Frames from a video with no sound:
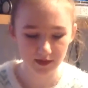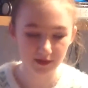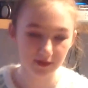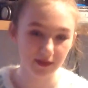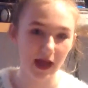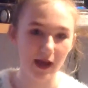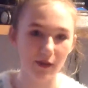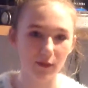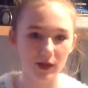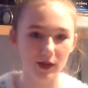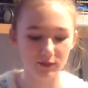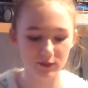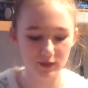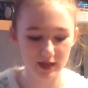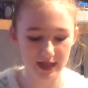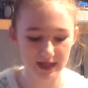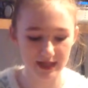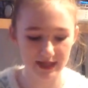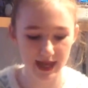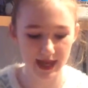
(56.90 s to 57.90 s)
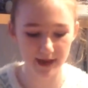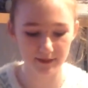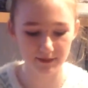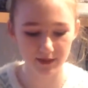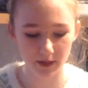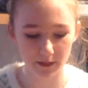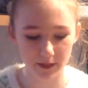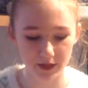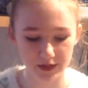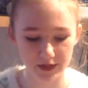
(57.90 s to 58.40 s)
That one was um,
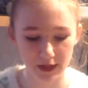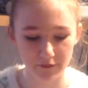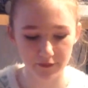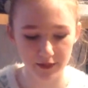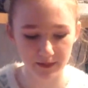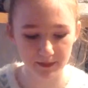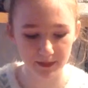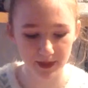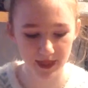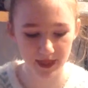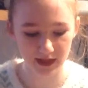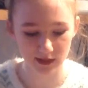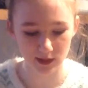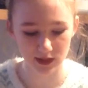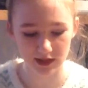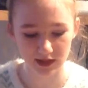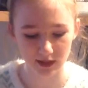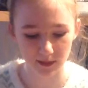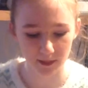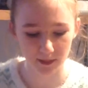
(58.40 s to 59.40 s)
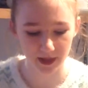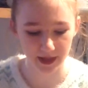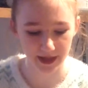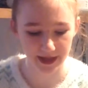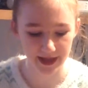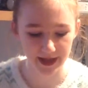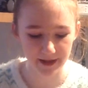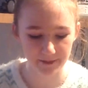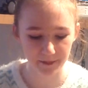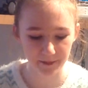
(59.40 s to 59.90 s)
number 7, but this one's number
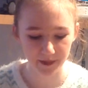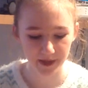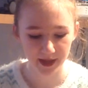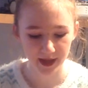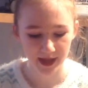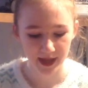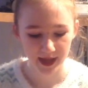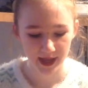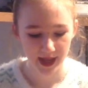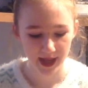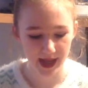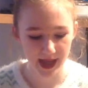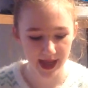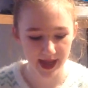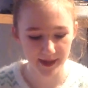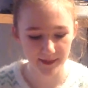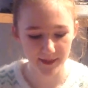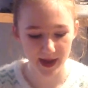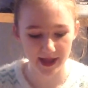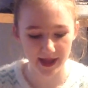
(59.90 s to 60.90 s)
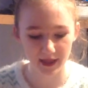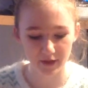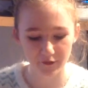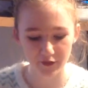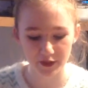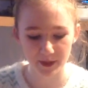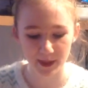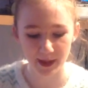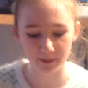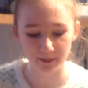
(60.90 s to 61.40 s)
8. Um, I live
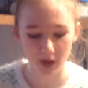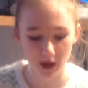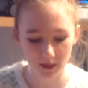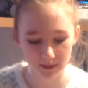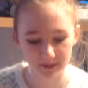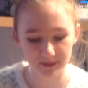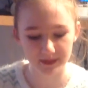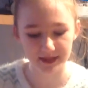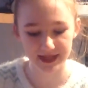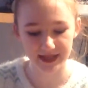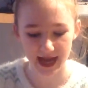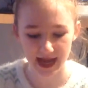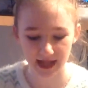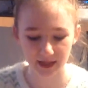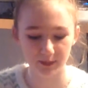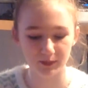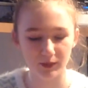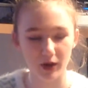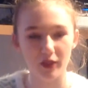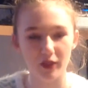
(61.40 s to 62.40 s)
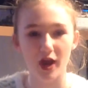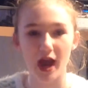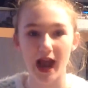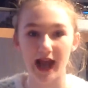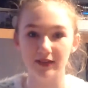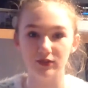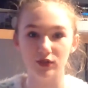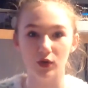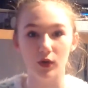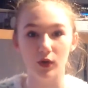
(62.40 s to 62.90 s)
with my mum, dad, brother
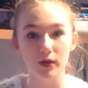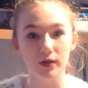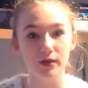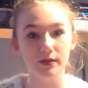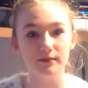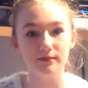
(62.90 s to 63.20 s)
and dog.